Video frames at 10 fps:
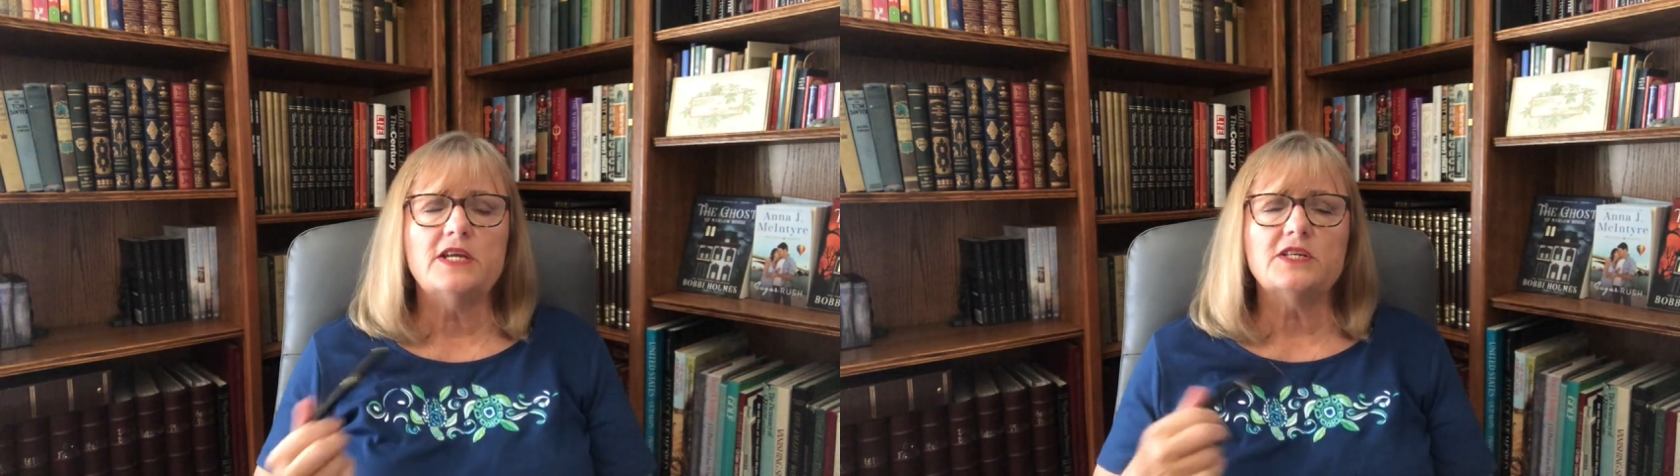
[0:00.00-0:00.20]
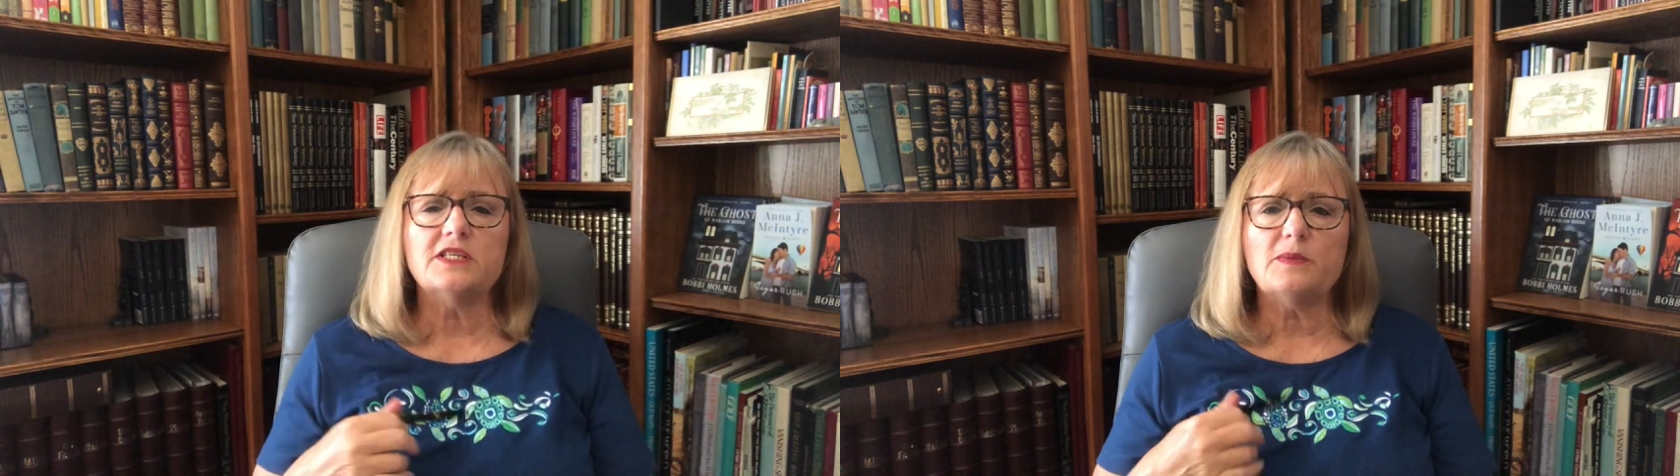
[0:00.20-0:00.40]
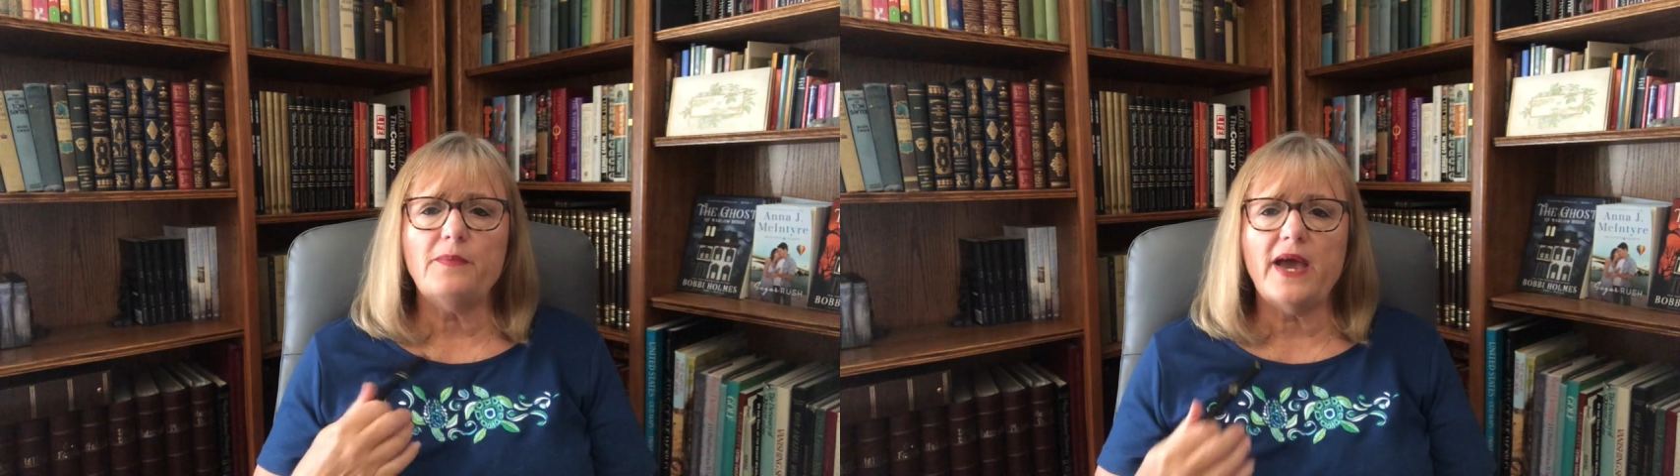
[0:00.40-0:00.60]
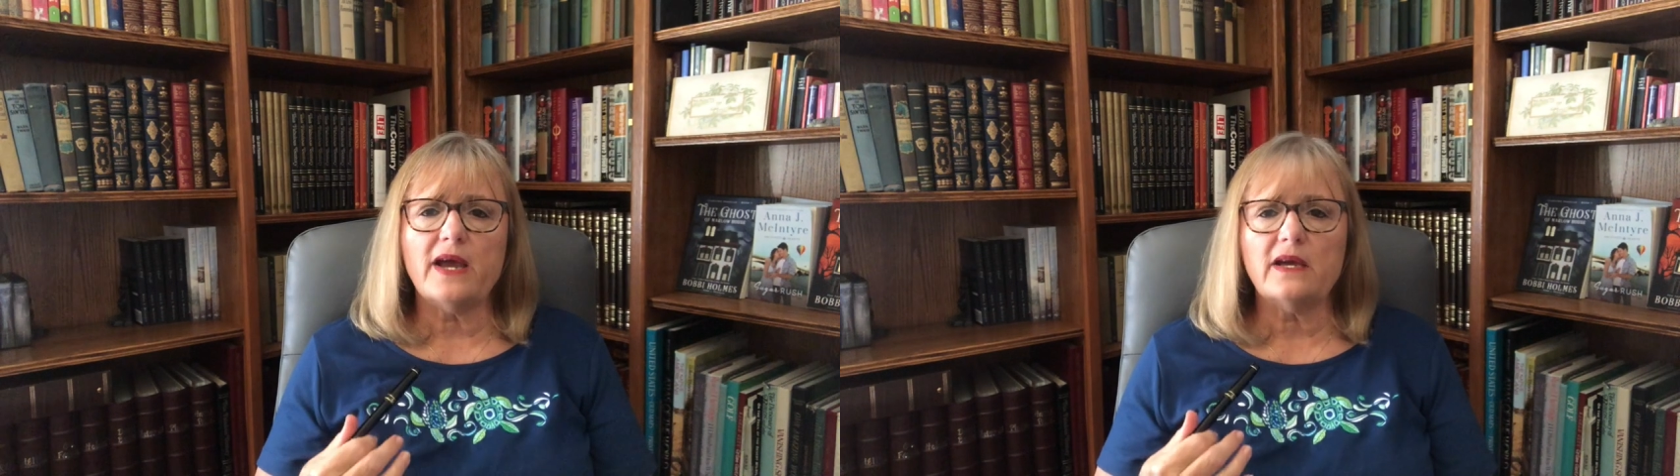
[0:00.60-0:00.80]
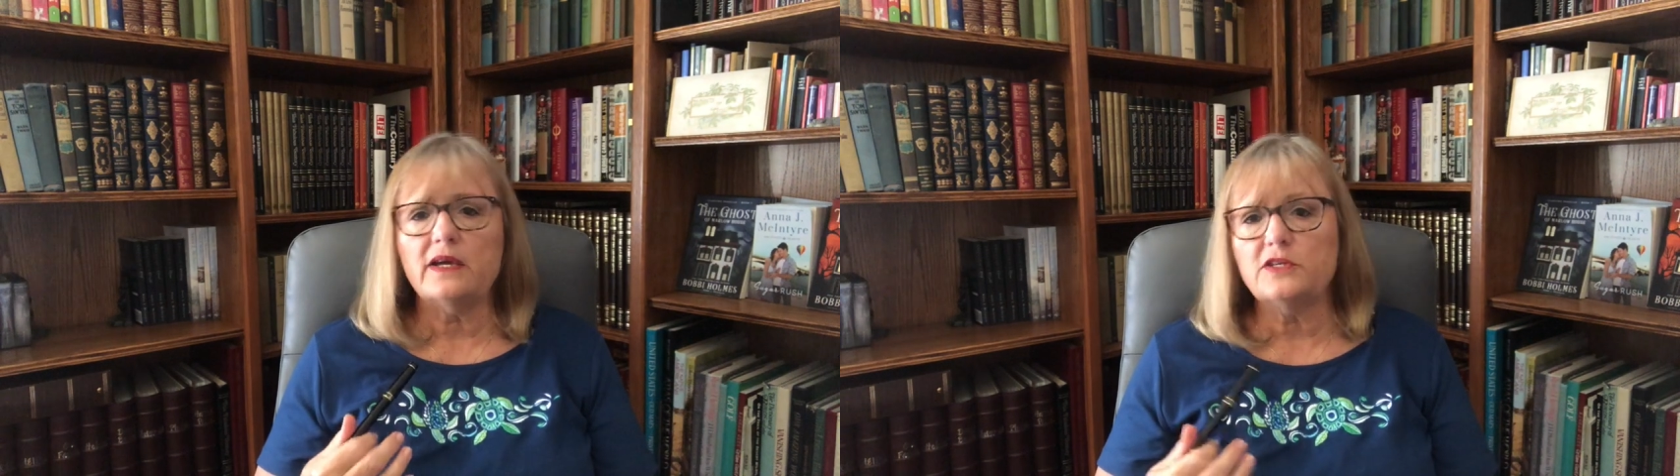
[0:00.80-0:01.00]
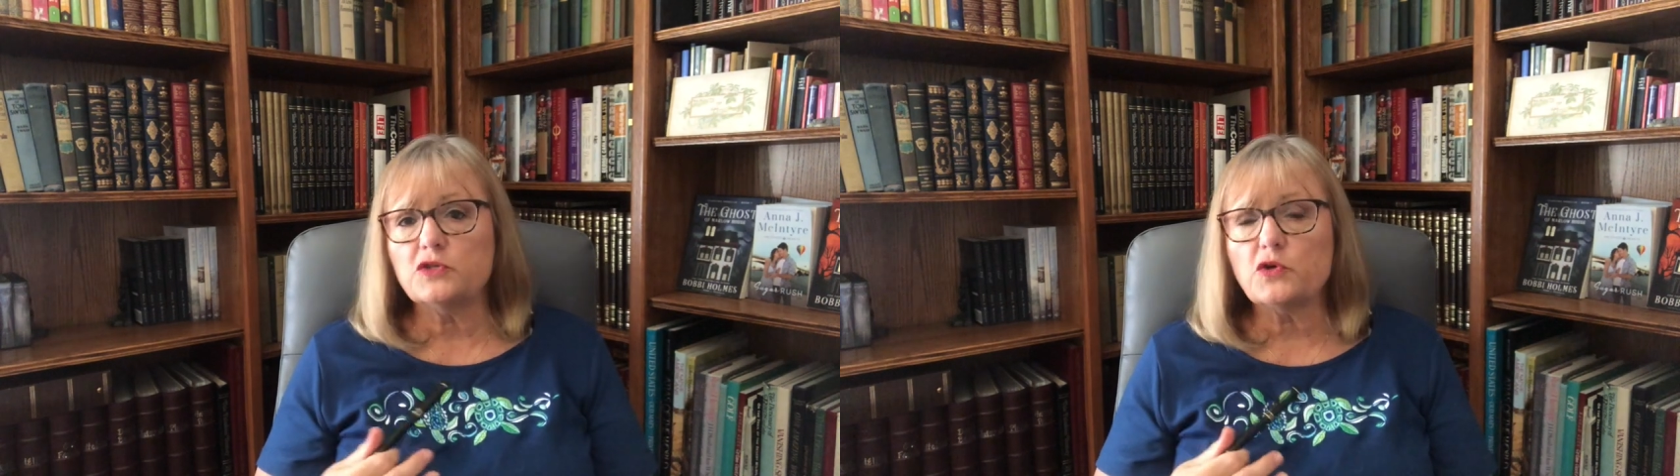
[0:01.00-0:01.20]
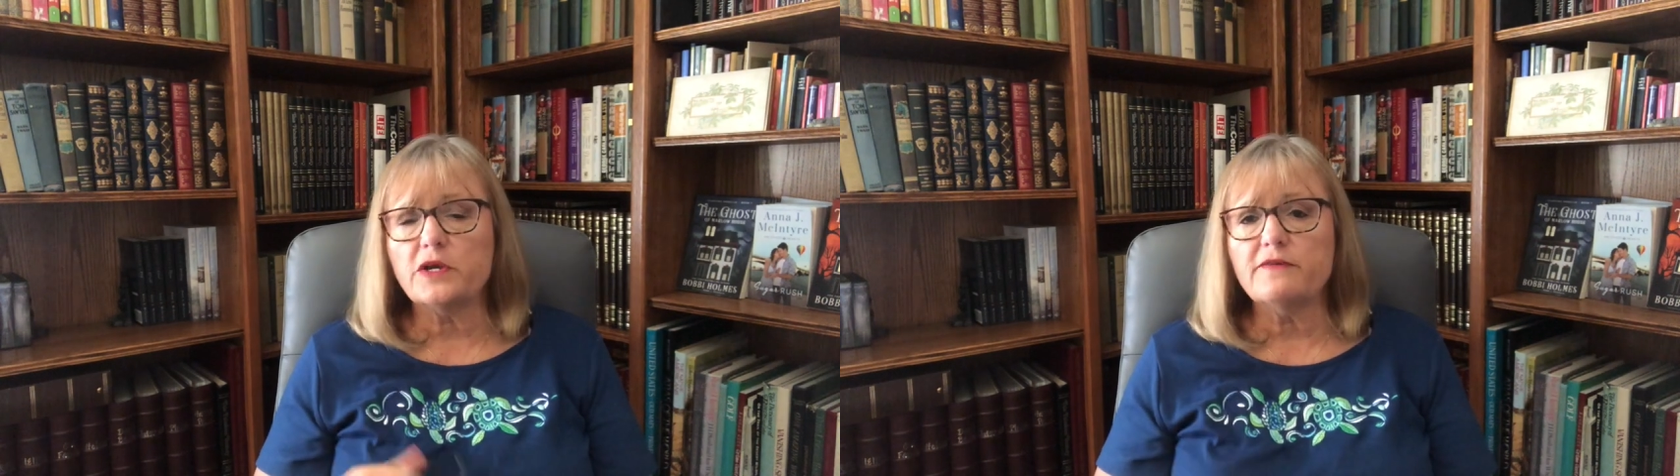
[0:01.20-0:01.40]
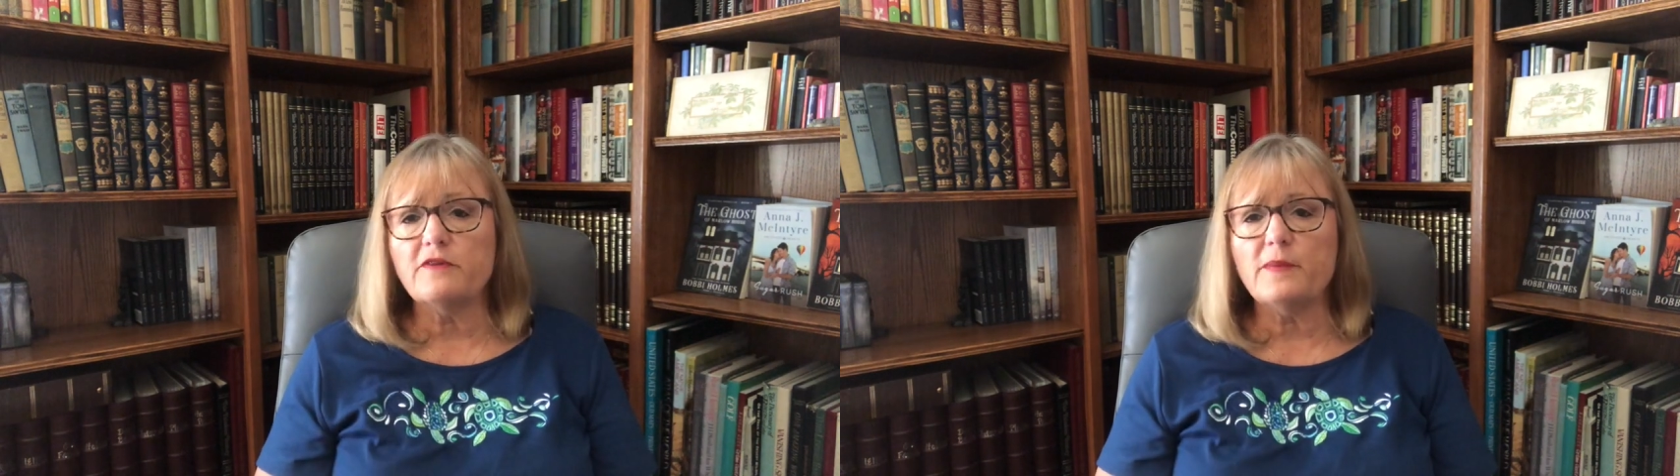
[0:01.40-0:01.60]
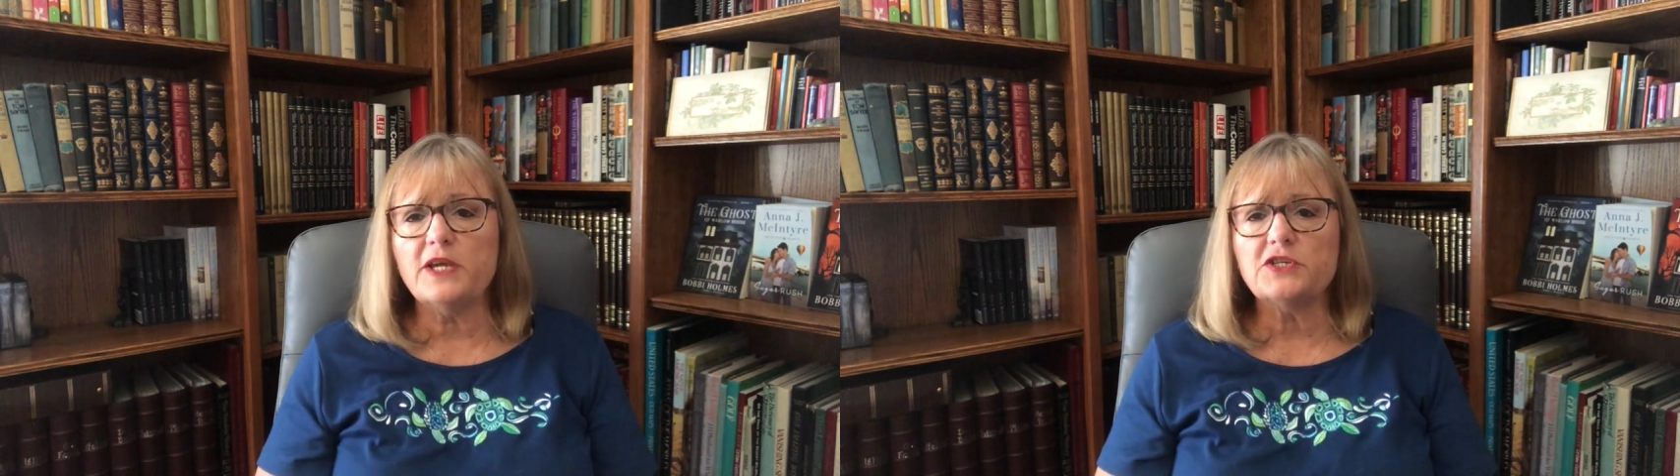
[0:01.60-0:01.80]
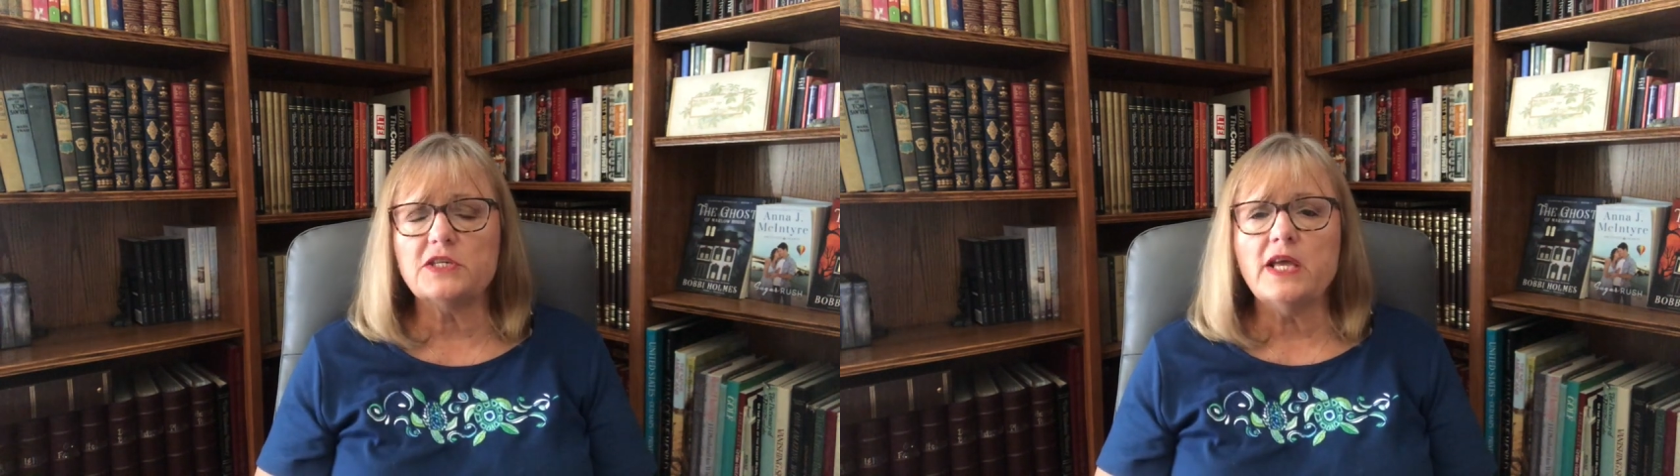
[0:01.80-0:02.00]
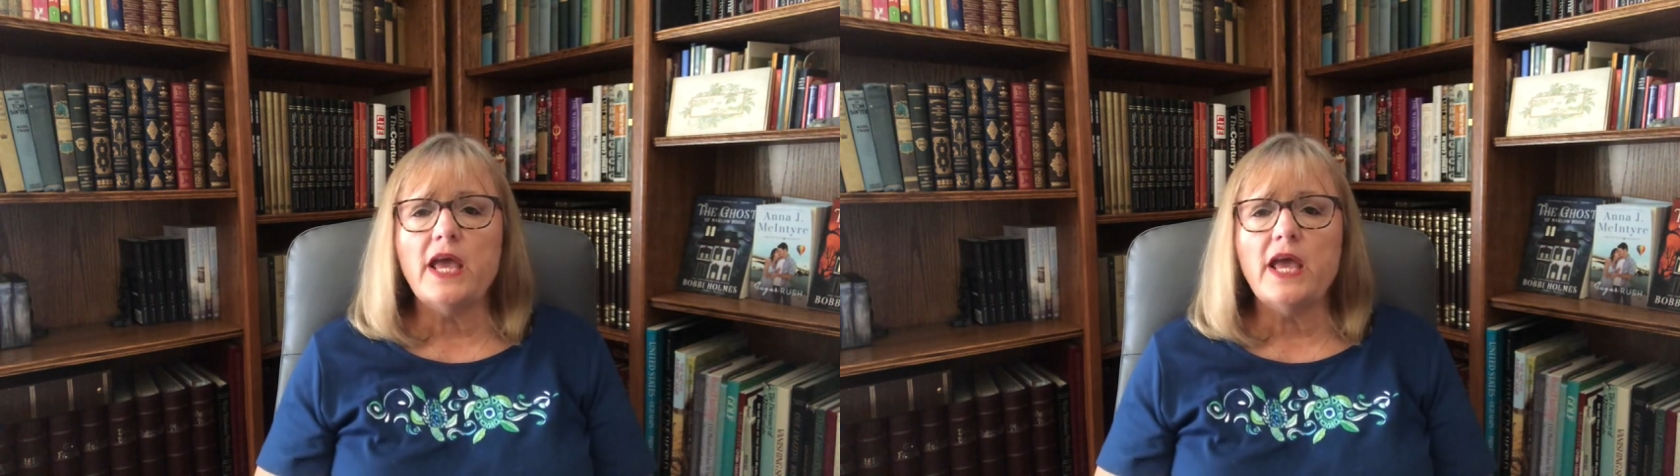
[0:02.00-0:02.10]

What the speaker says: just some backstory information.